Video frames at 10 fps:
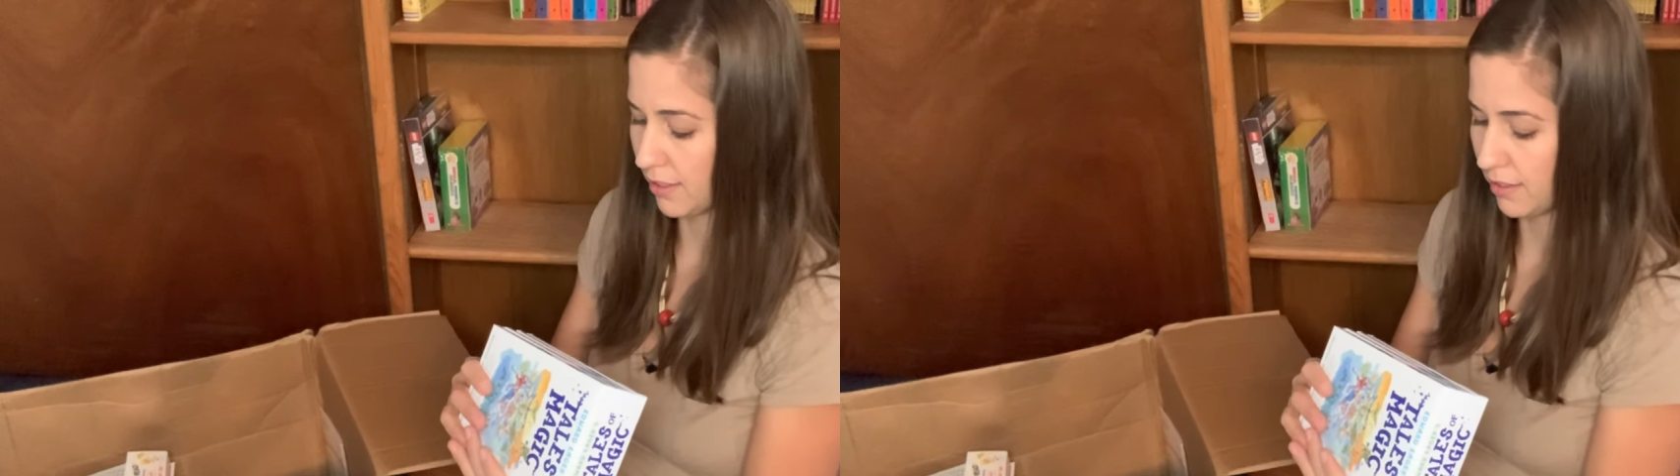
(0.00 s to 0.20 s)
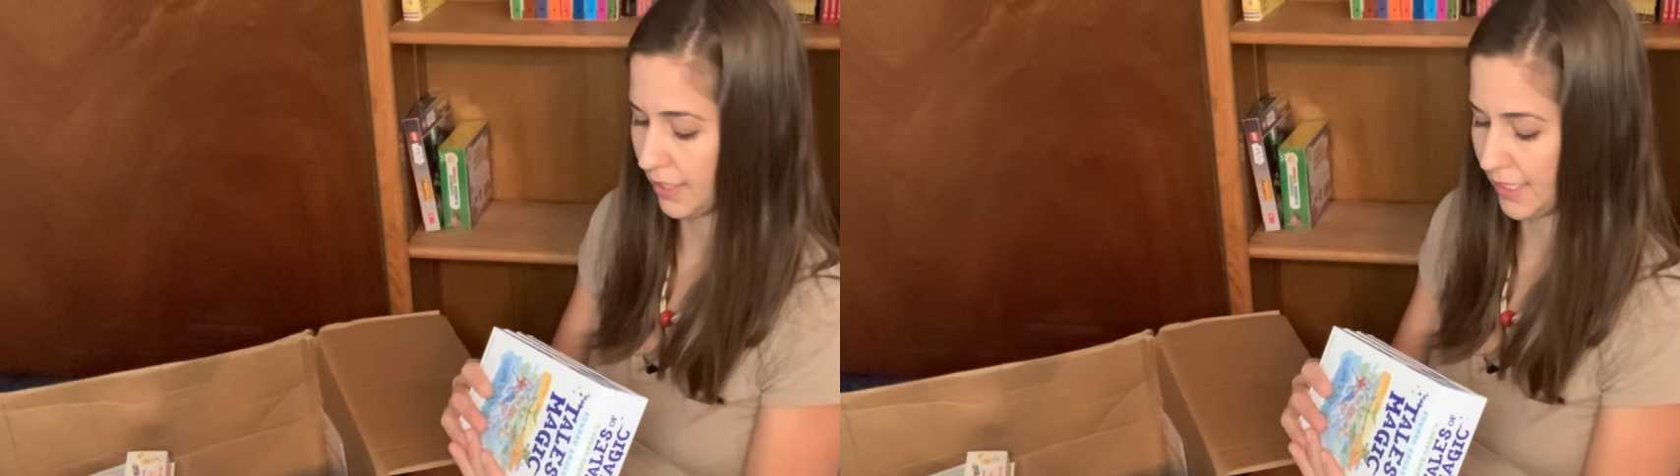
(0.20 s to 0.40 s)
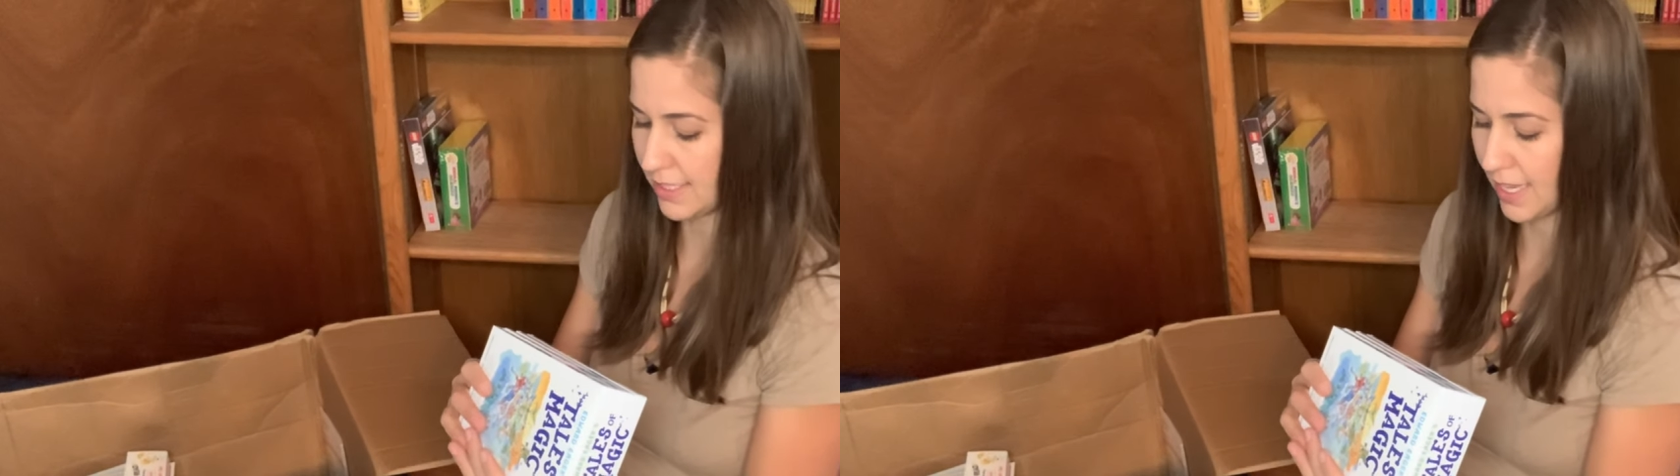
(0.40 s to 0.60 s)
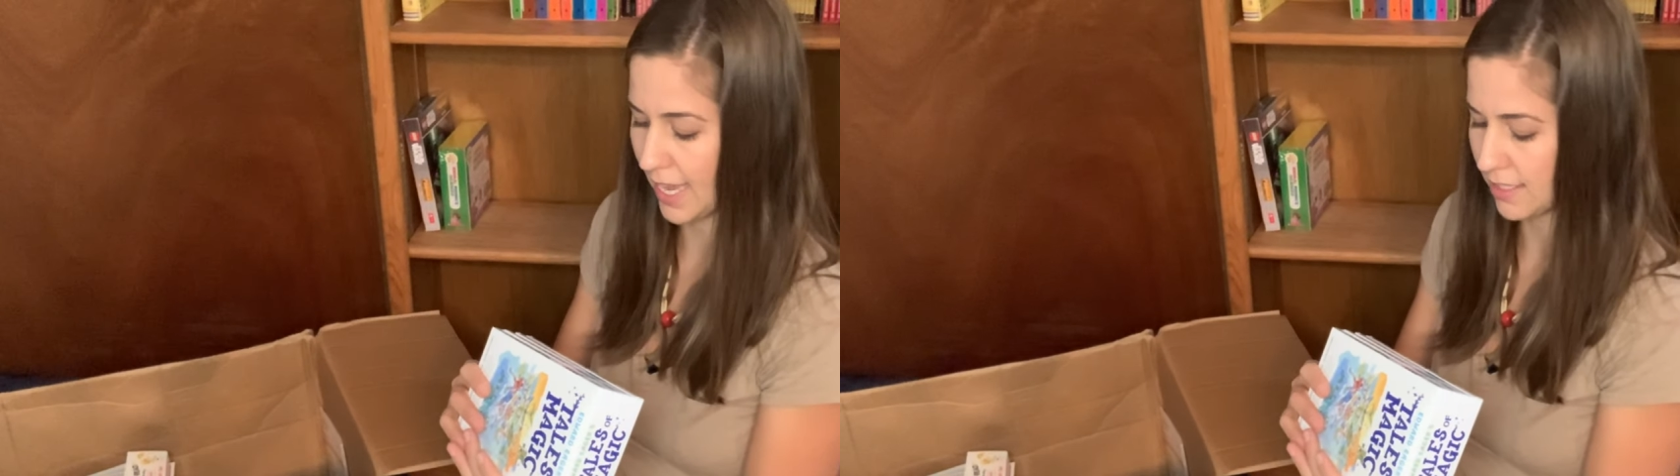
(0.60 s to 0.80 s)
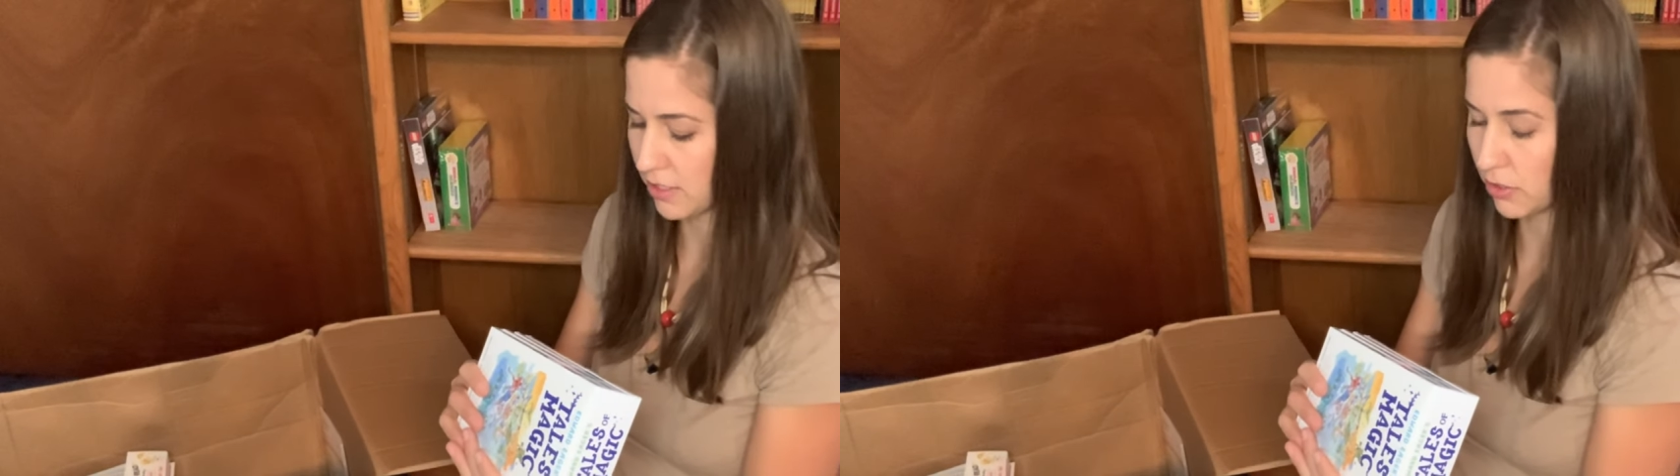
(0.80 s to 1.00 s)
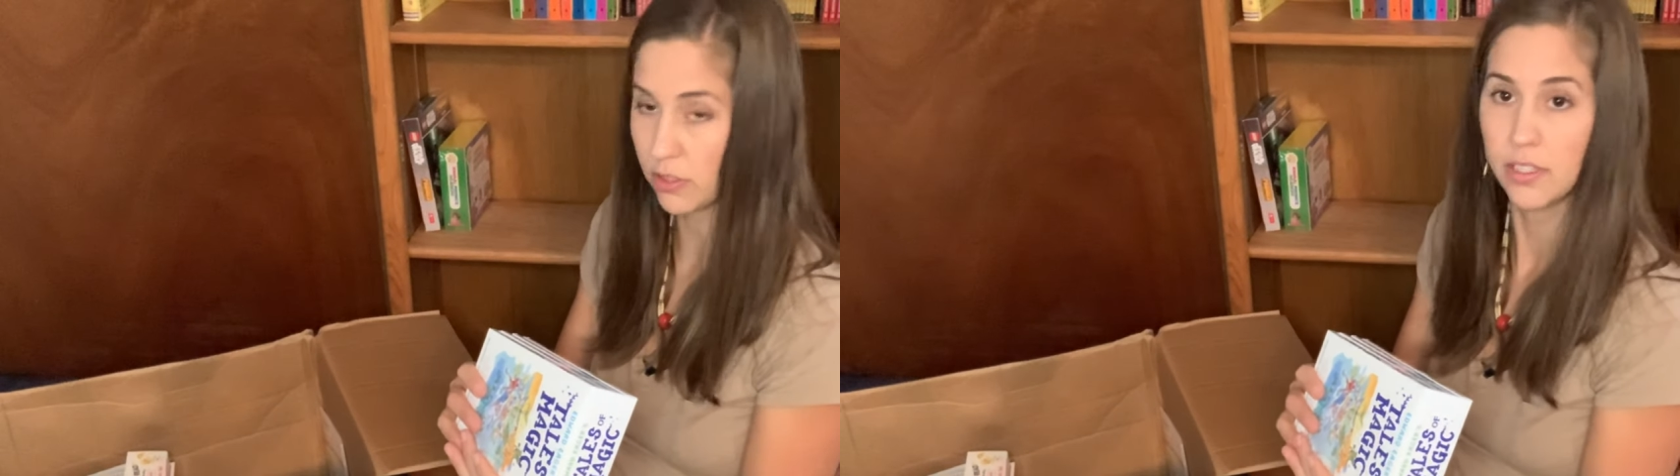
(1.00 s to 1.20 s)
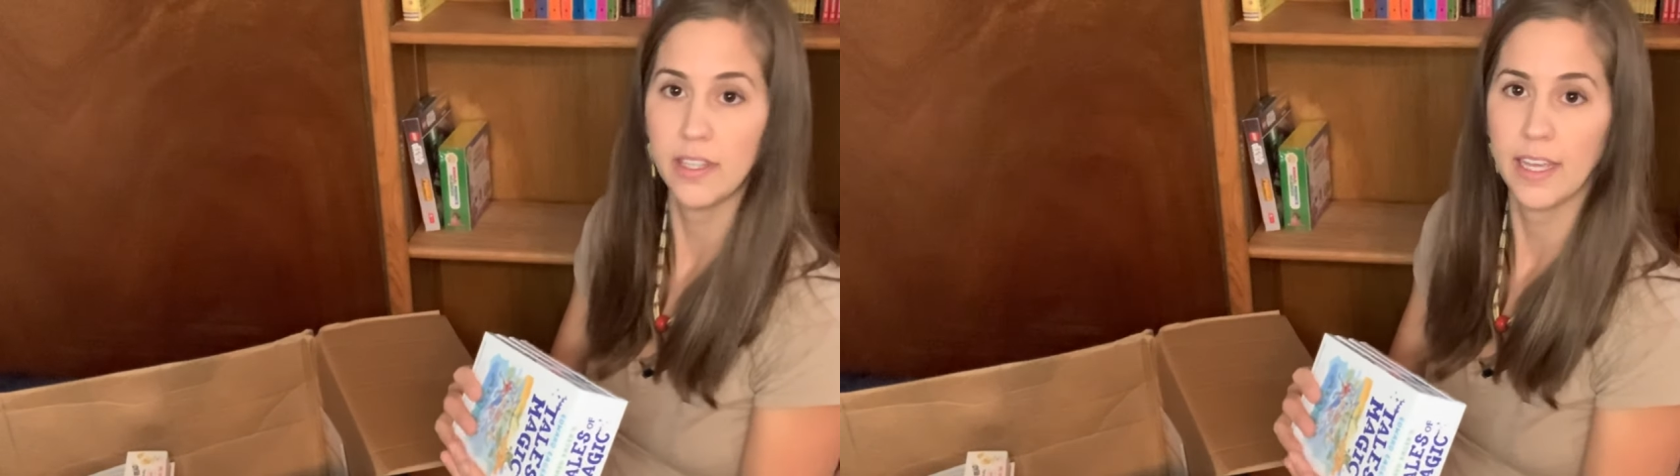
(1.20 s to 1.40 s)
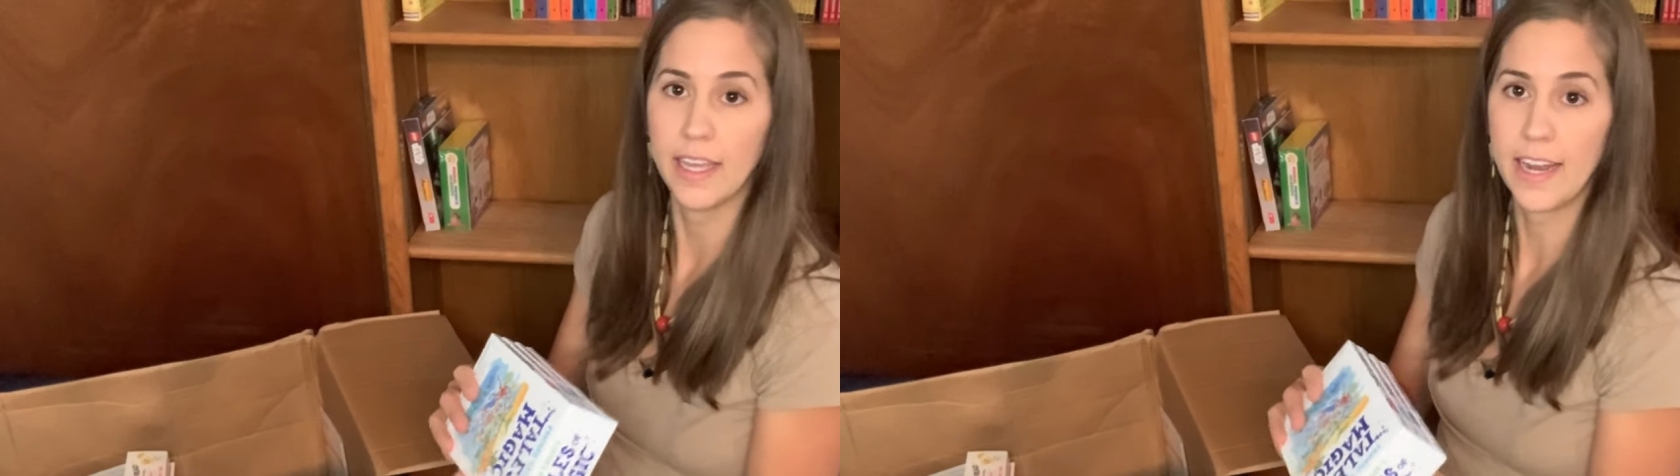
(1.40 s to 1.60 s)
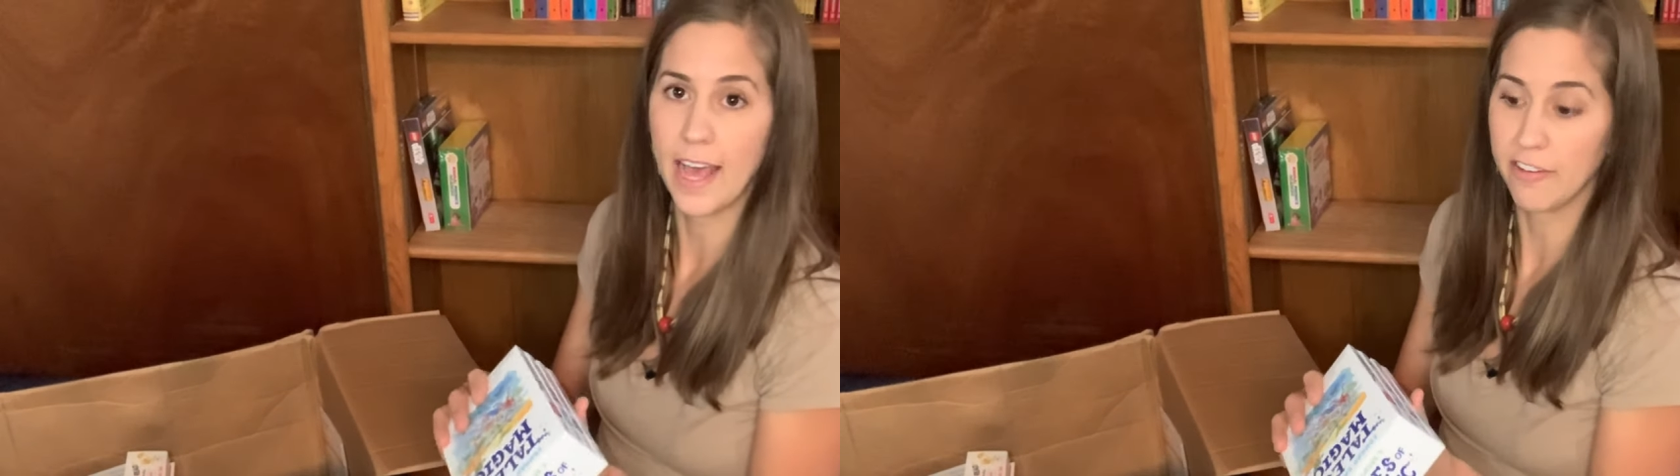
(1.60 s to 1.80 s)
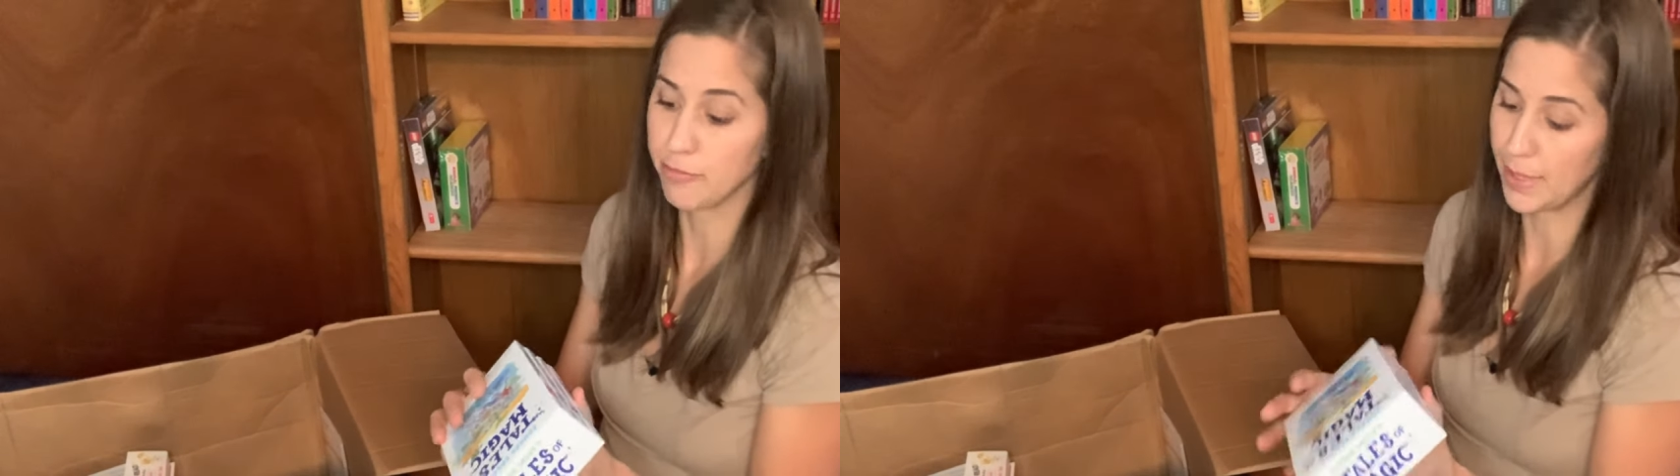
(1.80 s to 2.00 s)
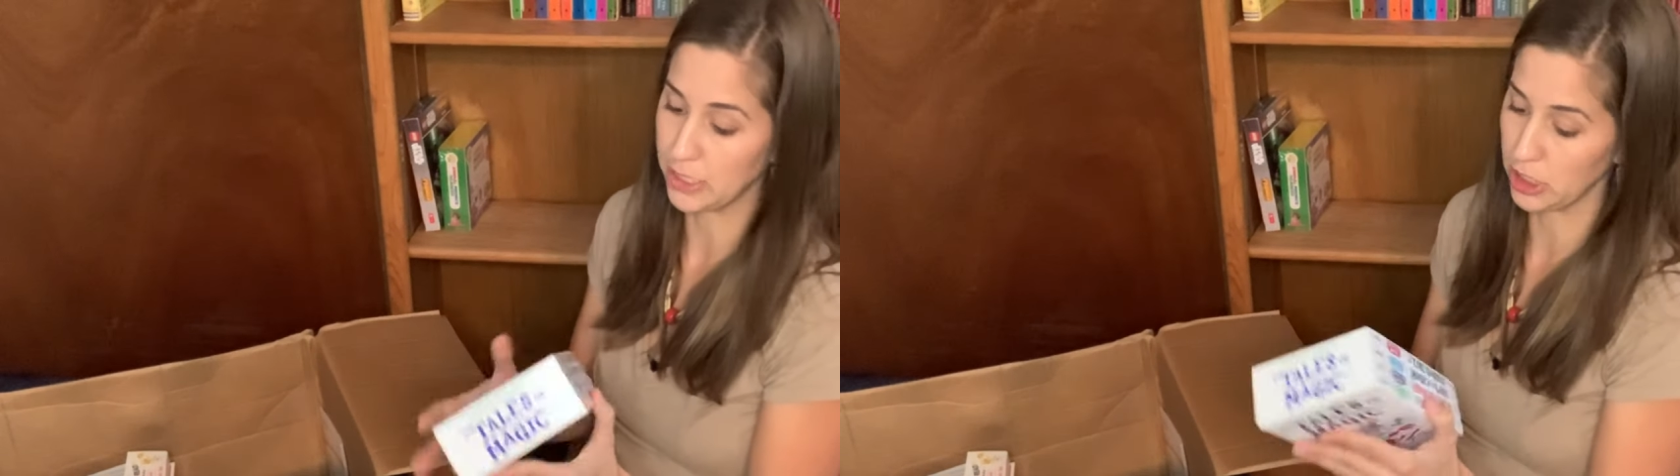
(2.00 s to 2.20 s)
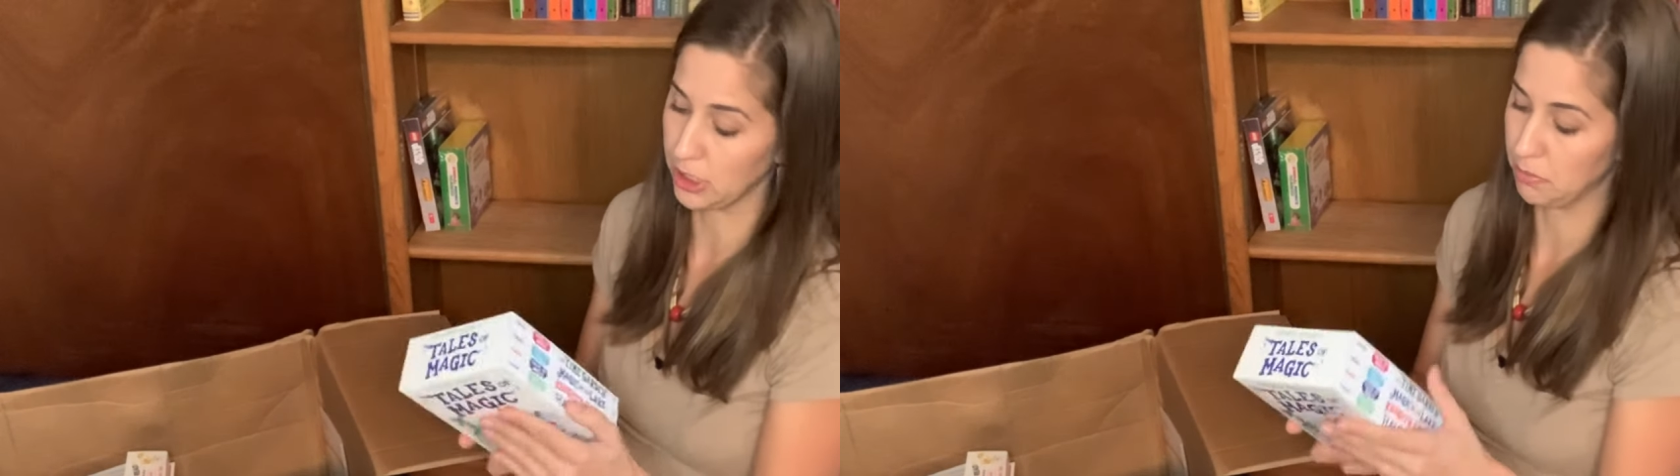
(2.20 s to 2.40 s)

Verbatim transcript: Knight's Castle, and Half Magic.